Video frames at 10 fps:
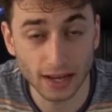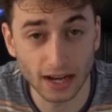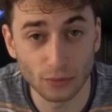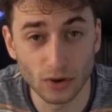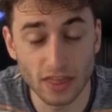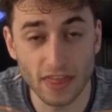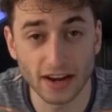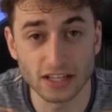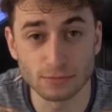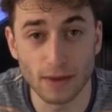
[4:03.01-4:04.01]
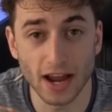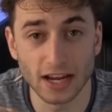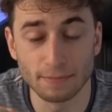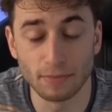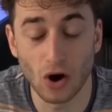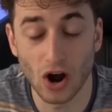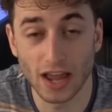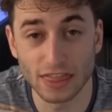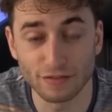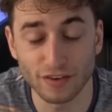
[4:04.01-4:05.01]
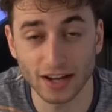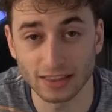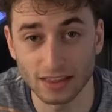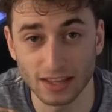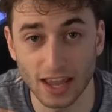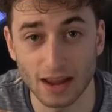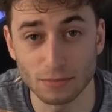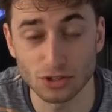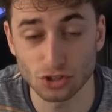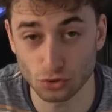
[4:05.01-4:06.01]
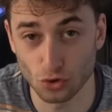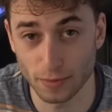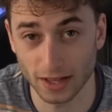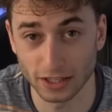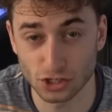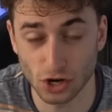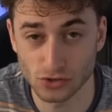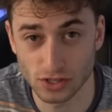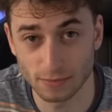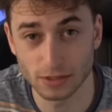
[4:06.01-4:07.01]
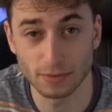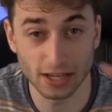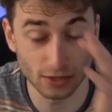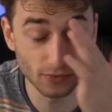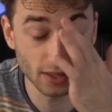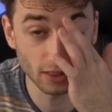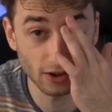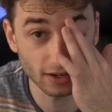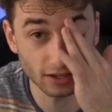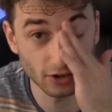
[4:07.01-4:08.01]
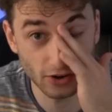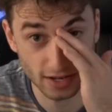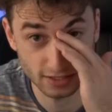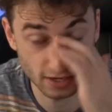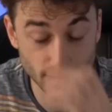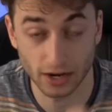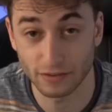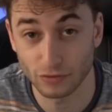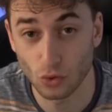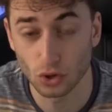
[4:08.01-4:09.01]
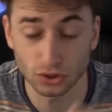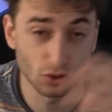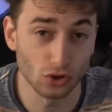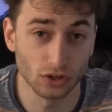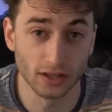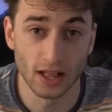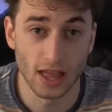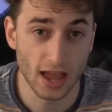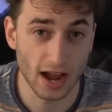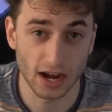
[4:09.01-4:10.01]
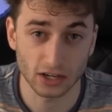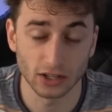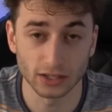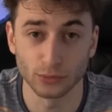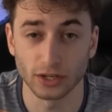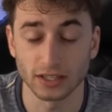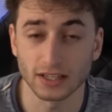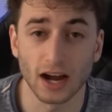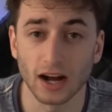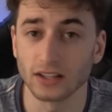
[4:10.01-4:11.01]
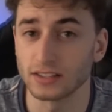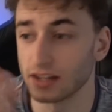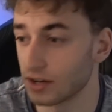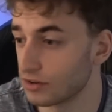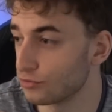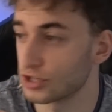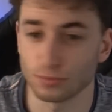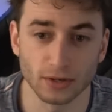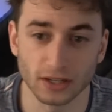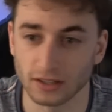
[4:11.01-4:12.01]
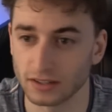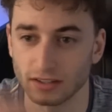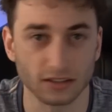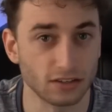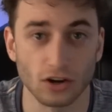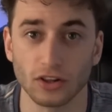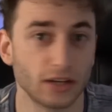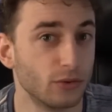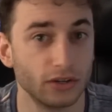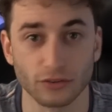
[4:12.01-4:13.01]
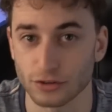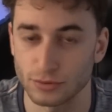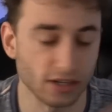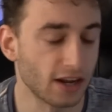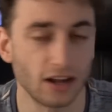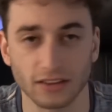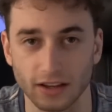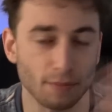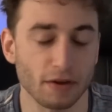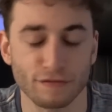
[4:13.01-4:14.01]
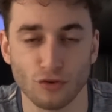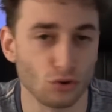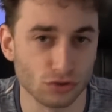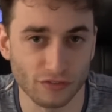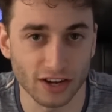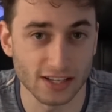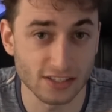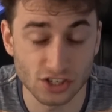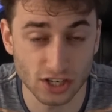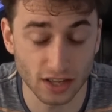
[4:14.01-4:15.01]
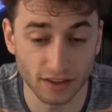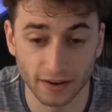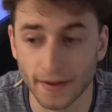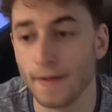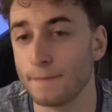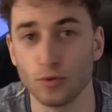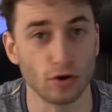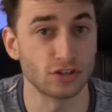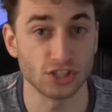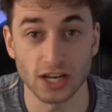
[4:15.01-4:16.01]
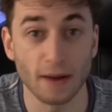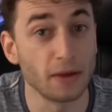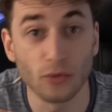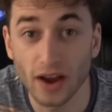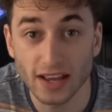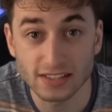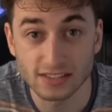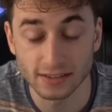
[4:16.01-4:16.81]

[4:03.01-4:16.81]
Whether that is made by the fact that the game has just automatically chosen them to begin with, like, Essendon might have Hawthorn, Collingwood and Carlton, Richmond and Collingwood, Richmond and Carlton, like the big 4 sort of against each other, Bulldogs, GWS.